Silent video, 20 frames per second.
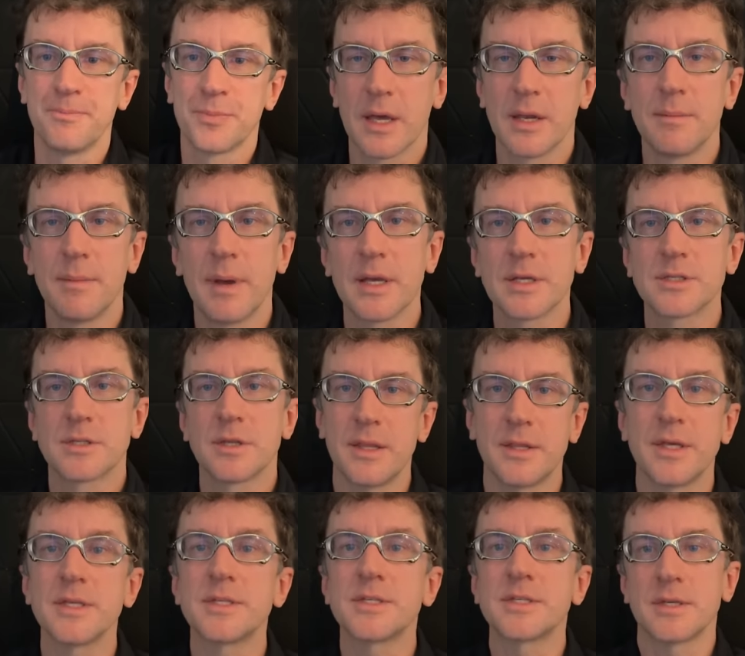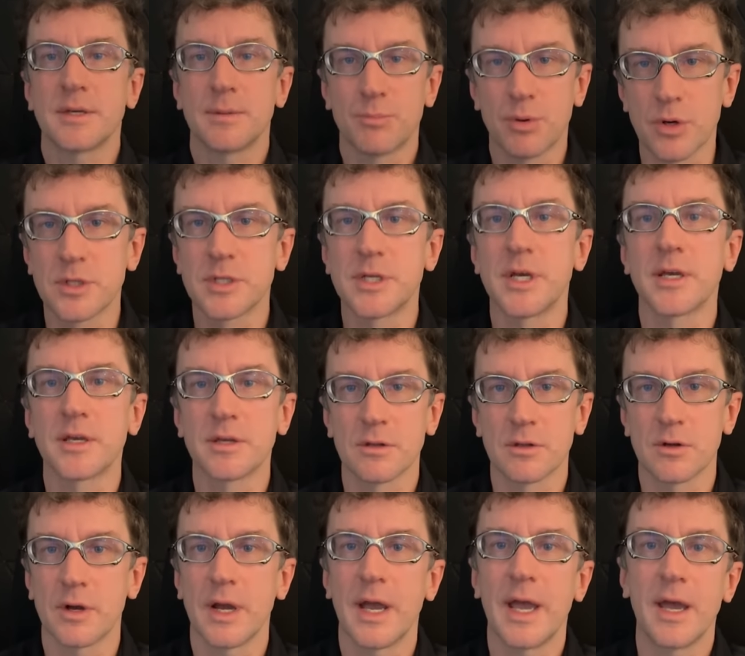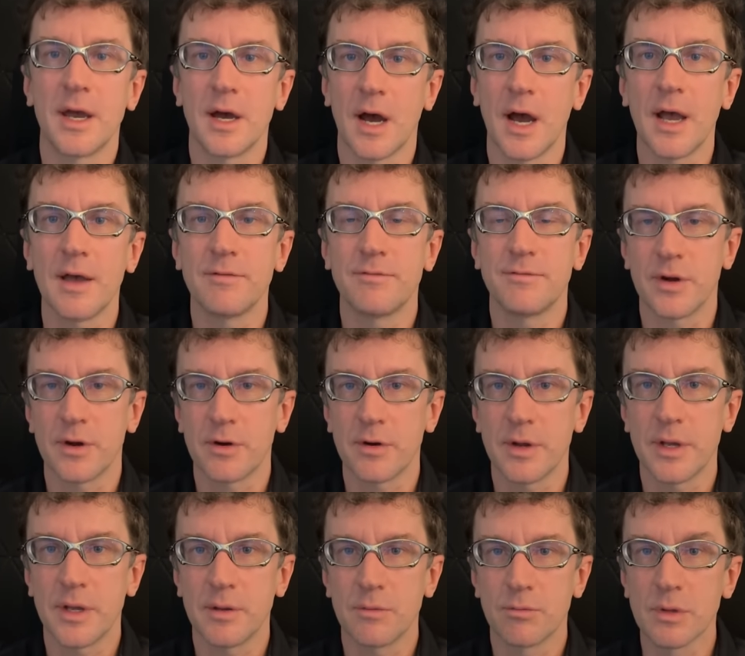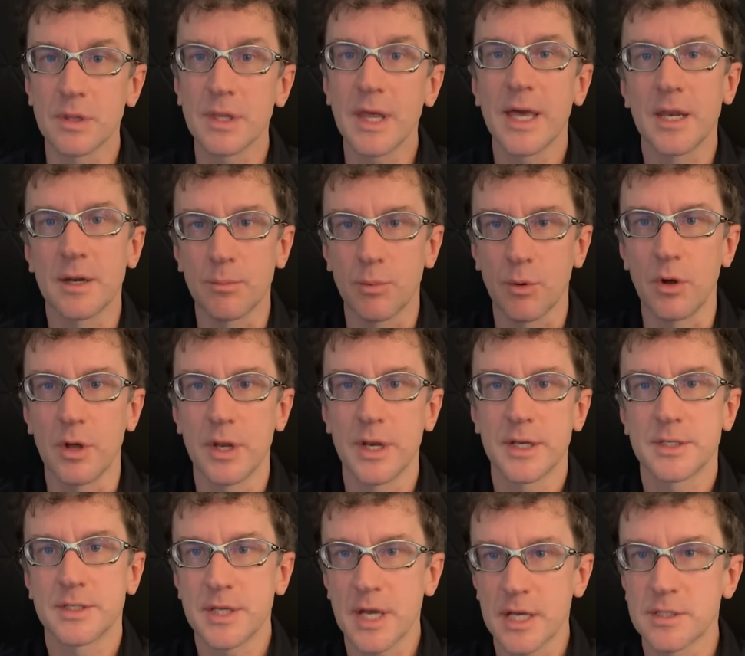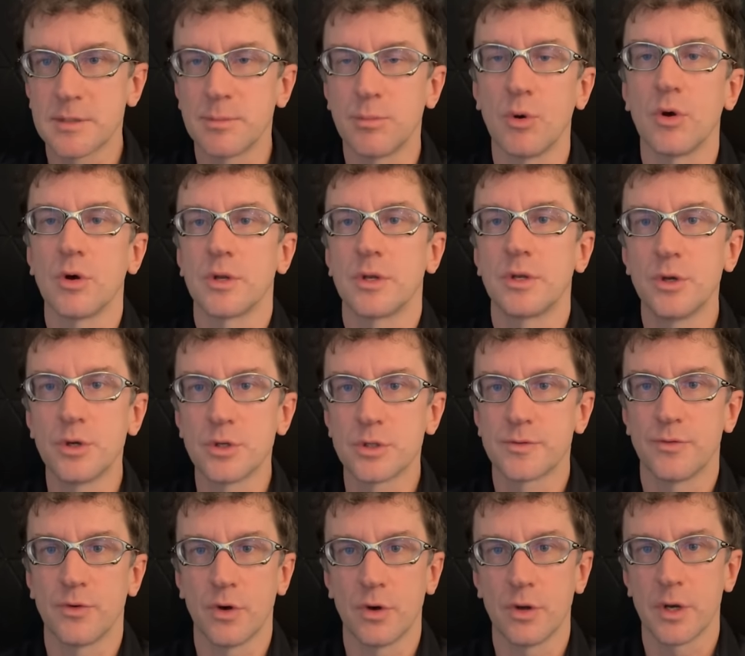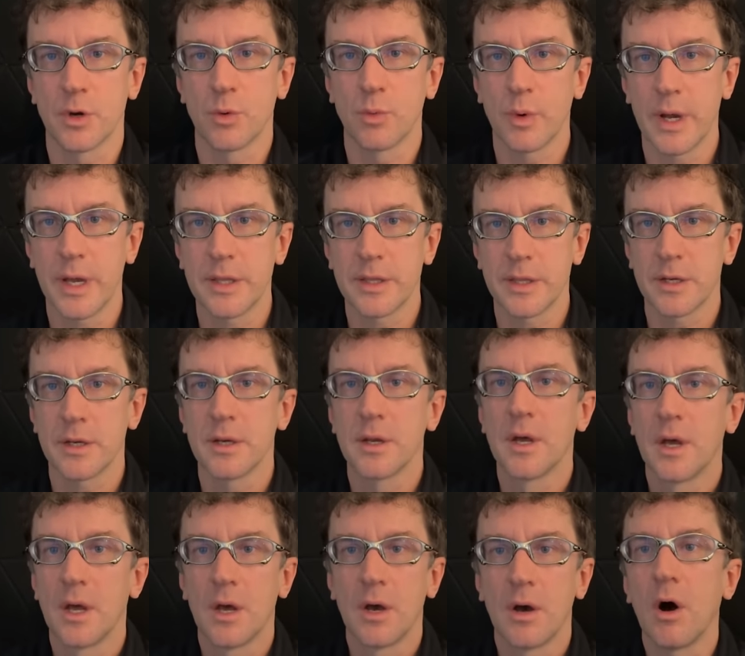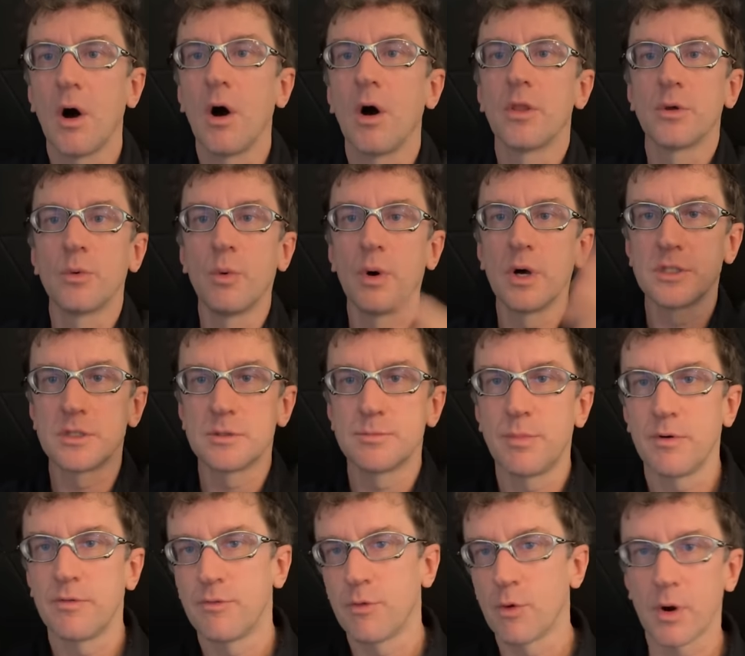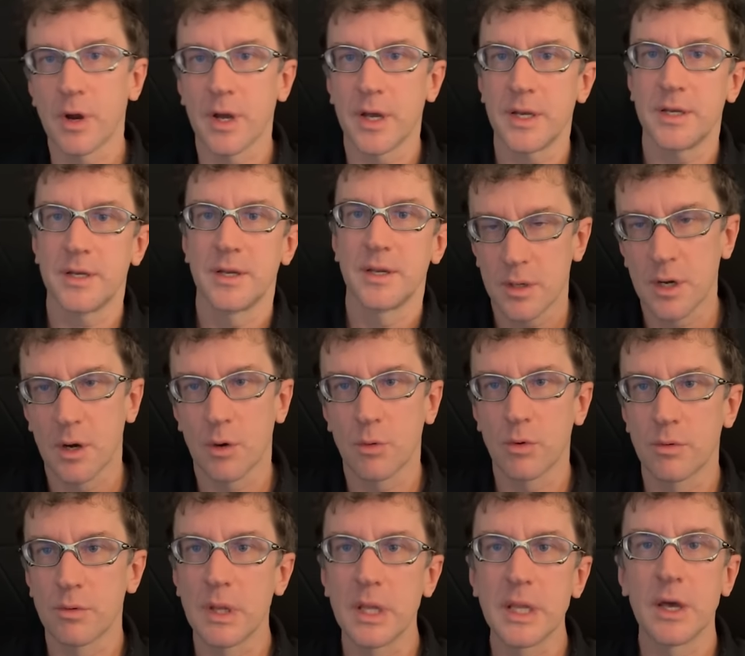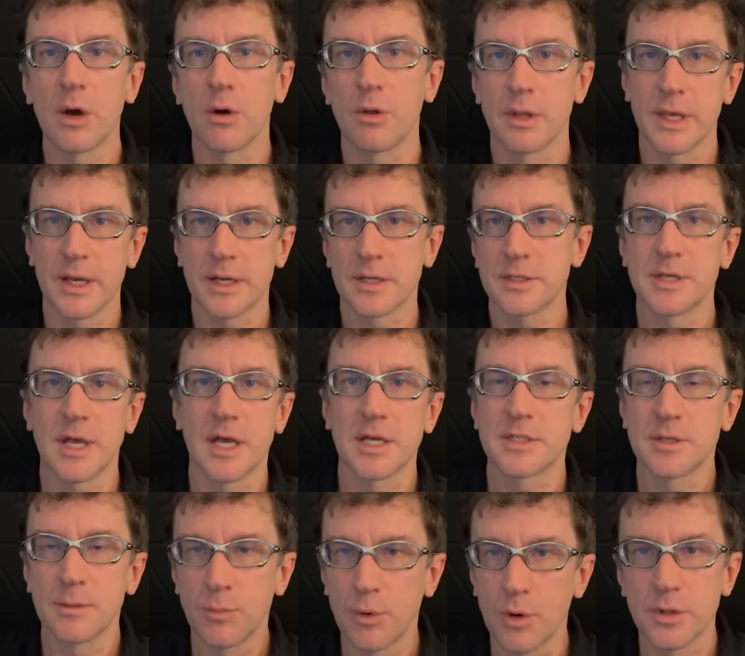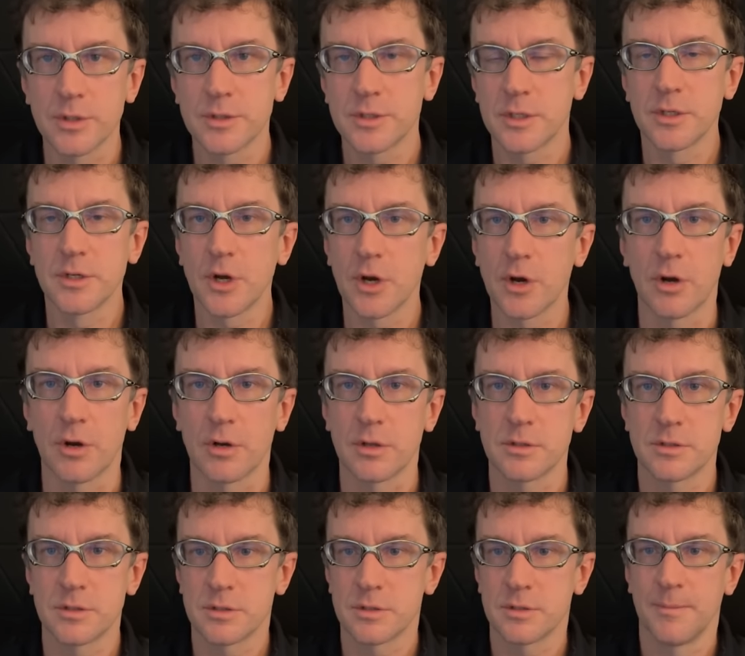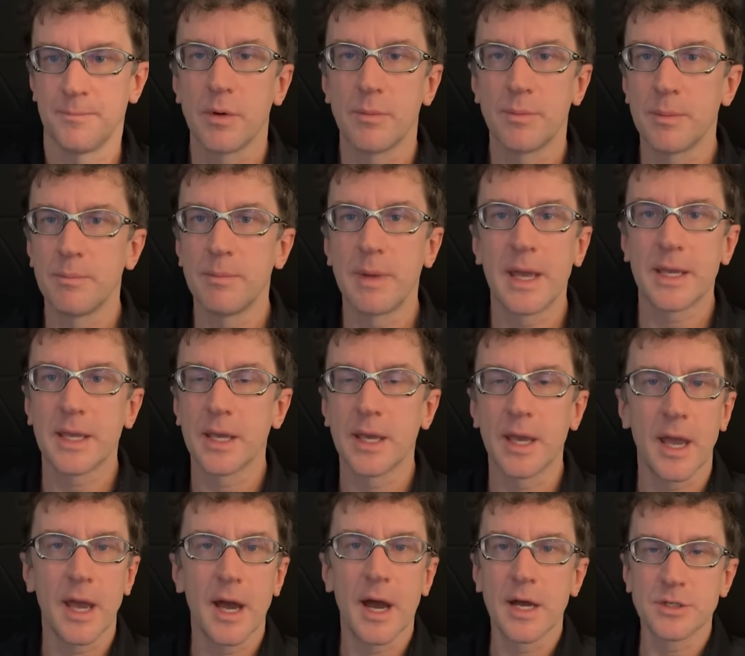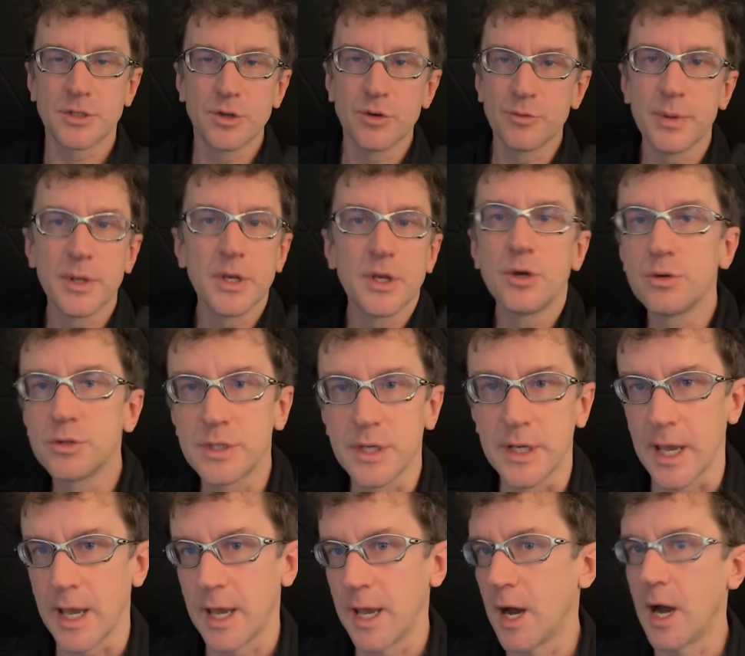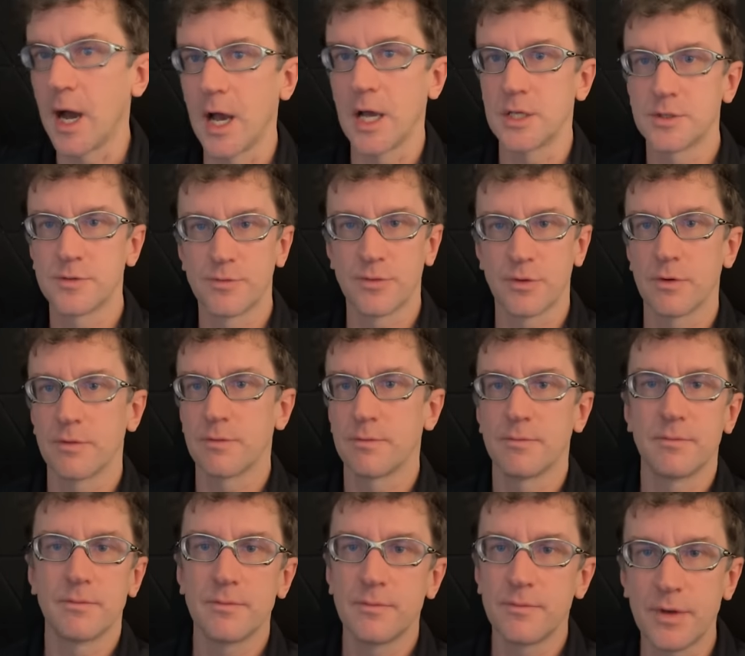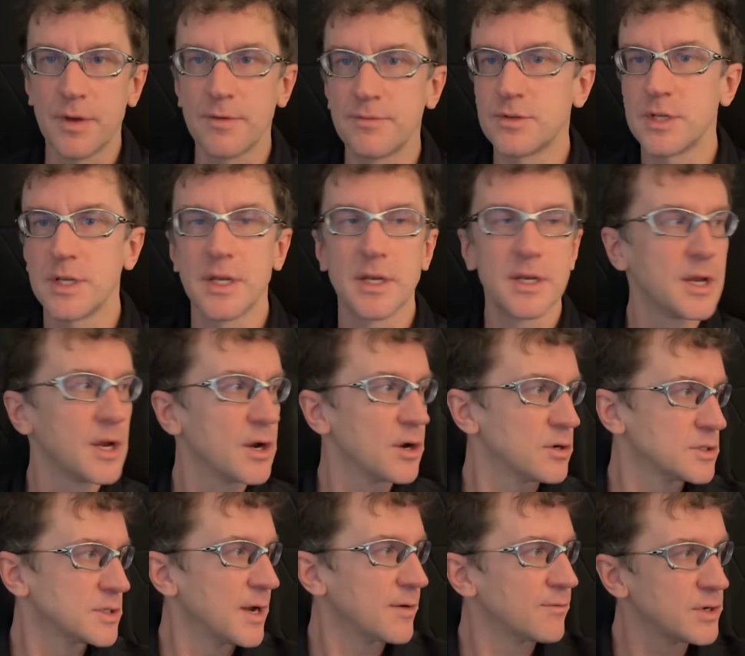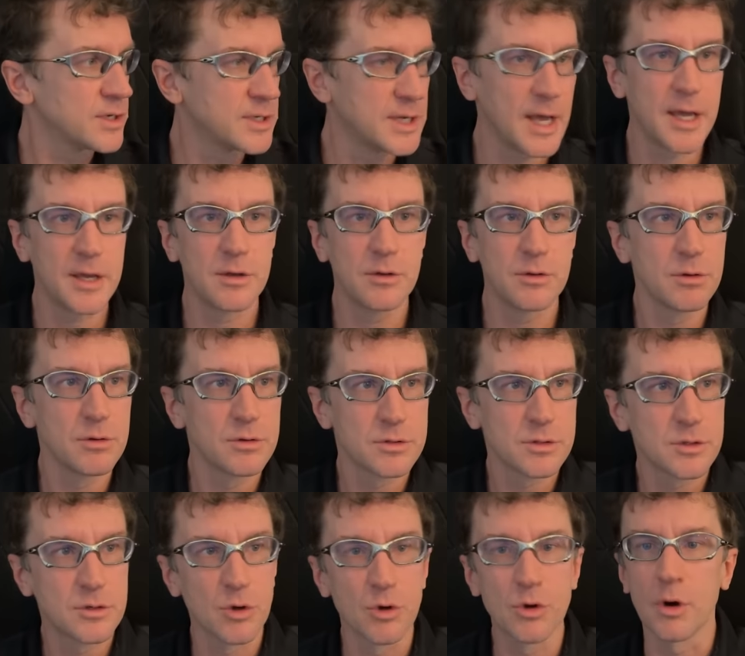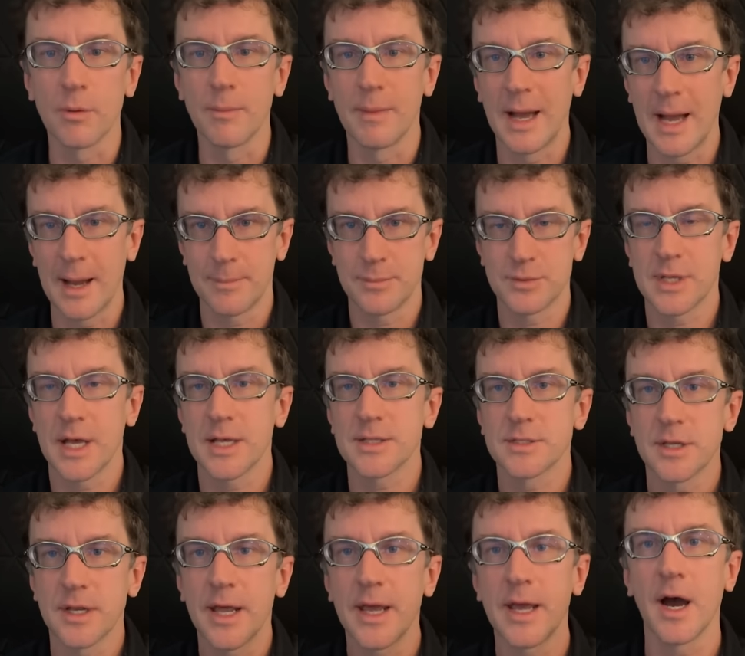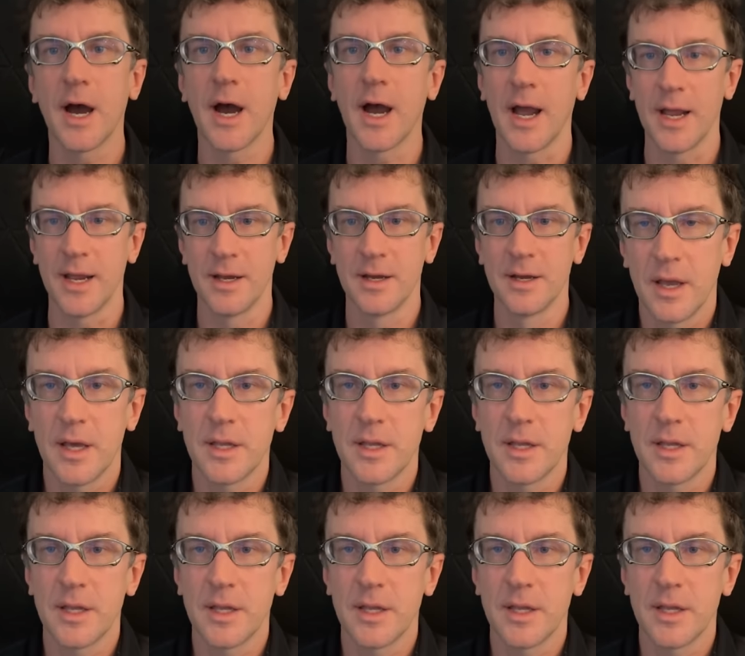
And it makes this particular A I very relatable and accessible and useful in a way that all the ones before it, you know, were really only accessible to nerds. We've been making A Is. You've been using A Is for fifteen years every day. You use Google Maps. That's an A I.